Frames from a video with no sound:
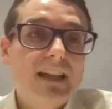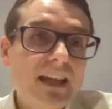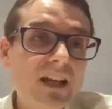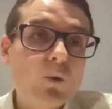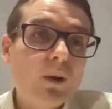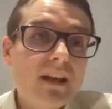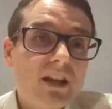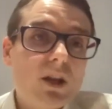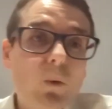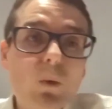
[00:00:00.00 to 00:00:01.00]
Equally, you
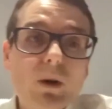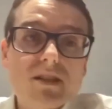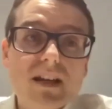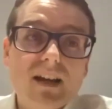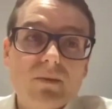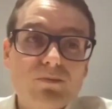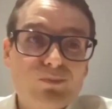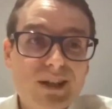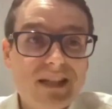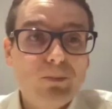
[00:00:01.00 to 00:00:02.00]
don't want to sound
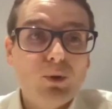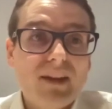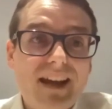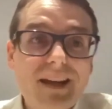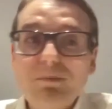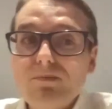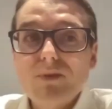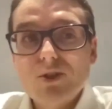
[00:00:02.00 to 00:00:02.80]
pretty mundane.